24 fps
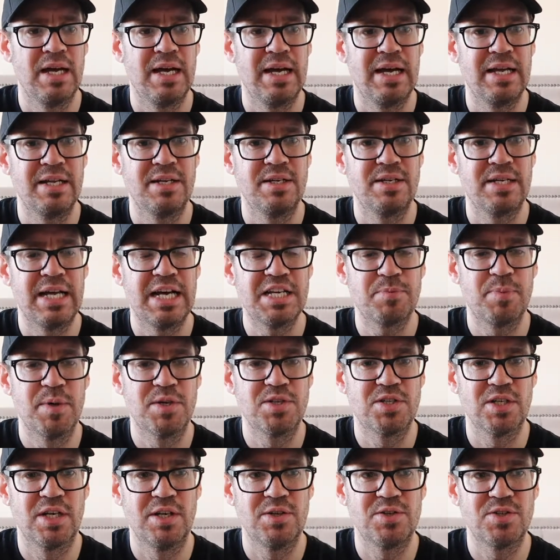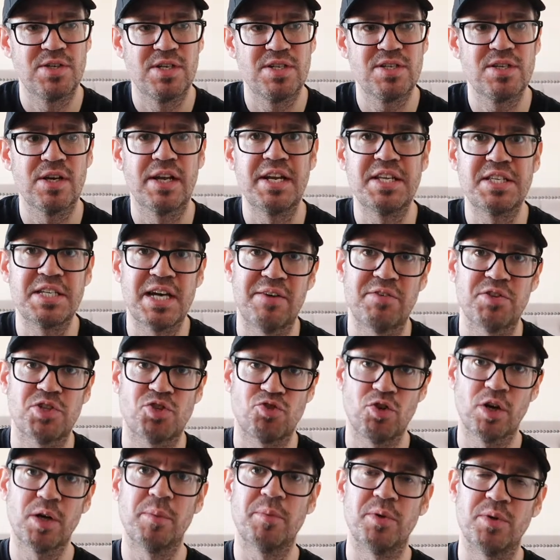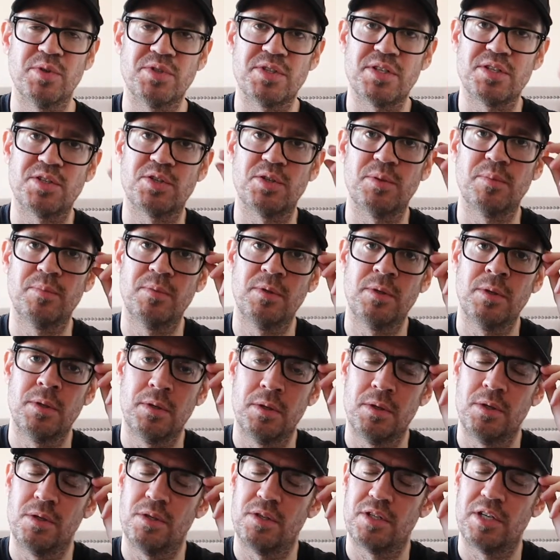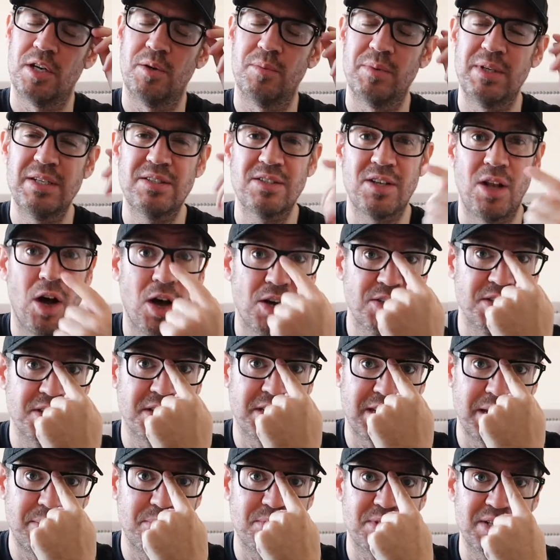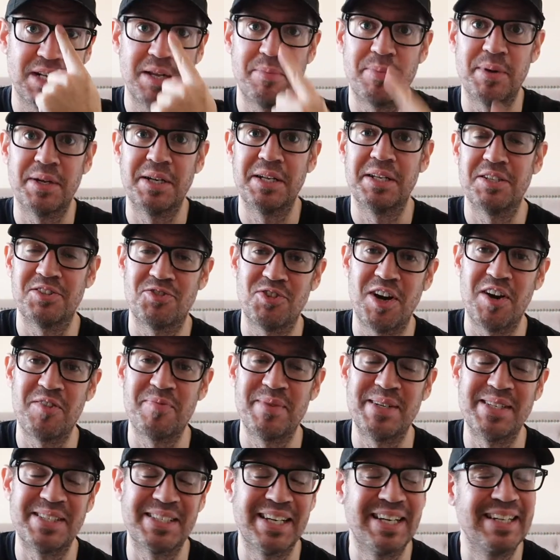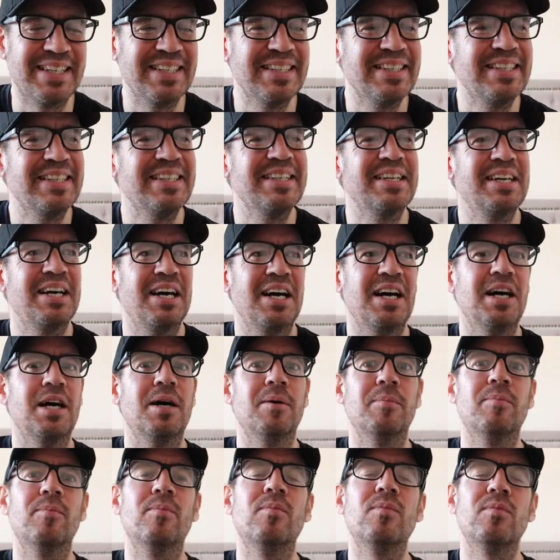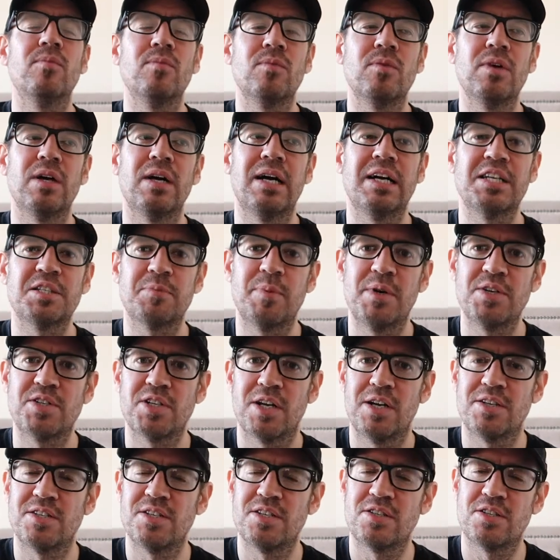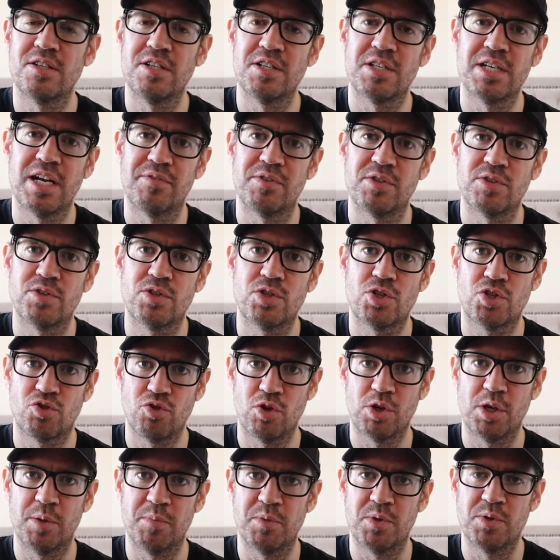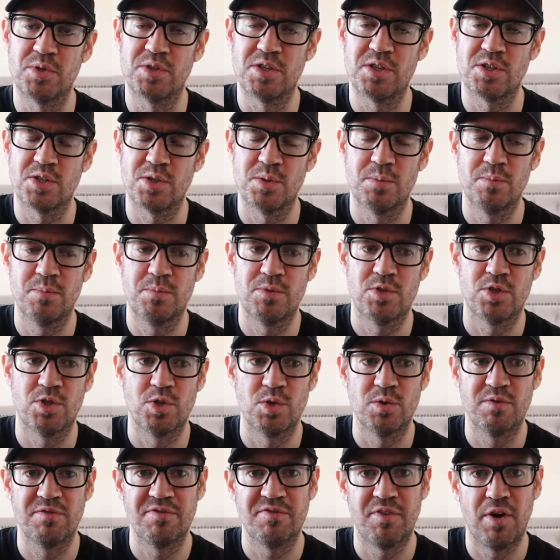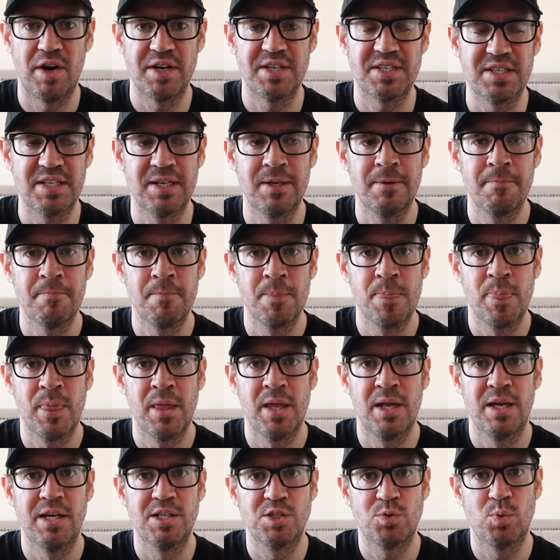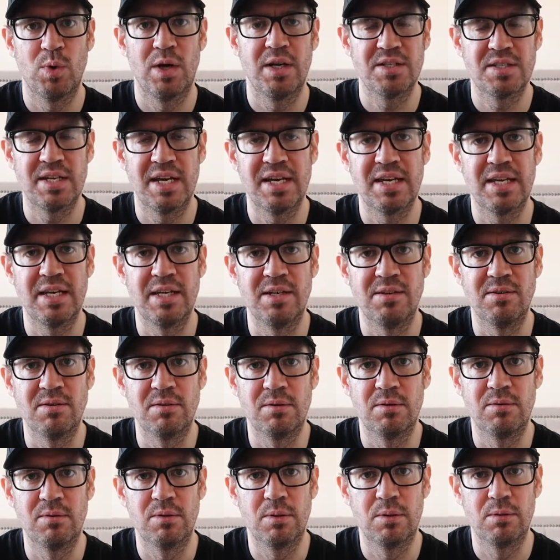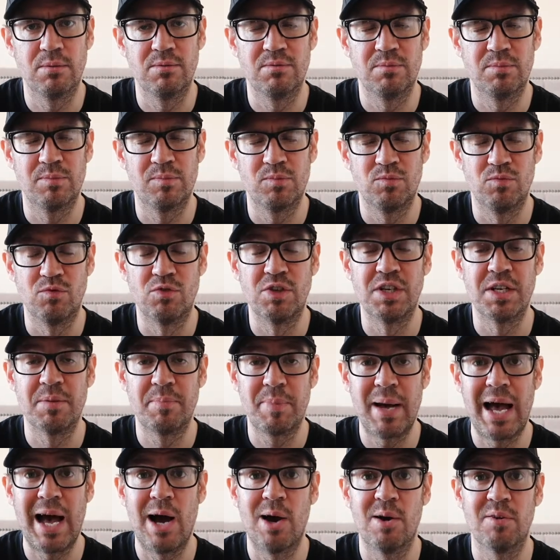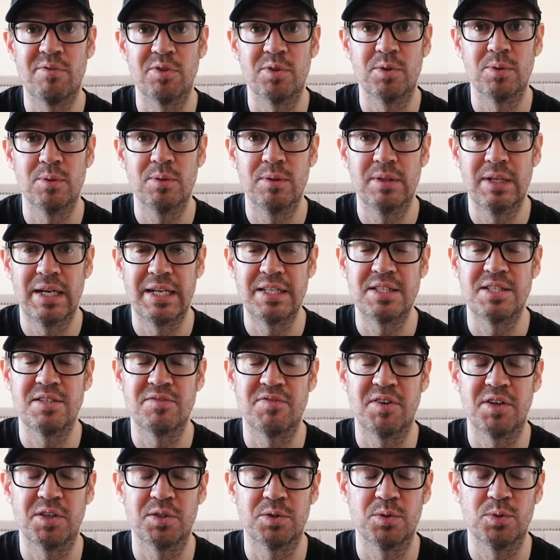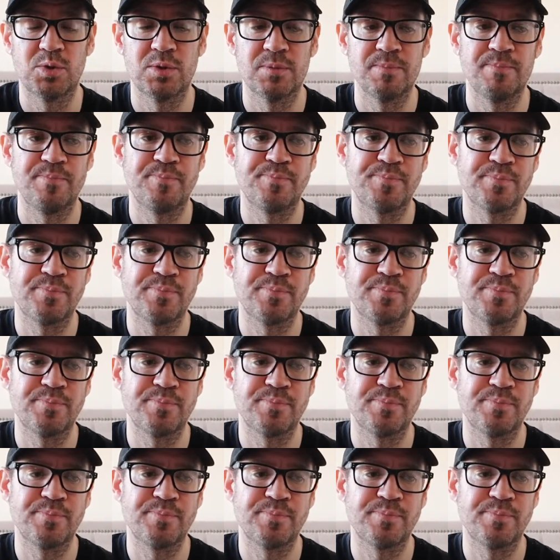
And aspergillosis, I need to have a strong immune system to help. These glasses keep slipping, drive me insane. Aspergillosis, you need to have a strong immune system to fight it, as well as taking really powerful antifungals.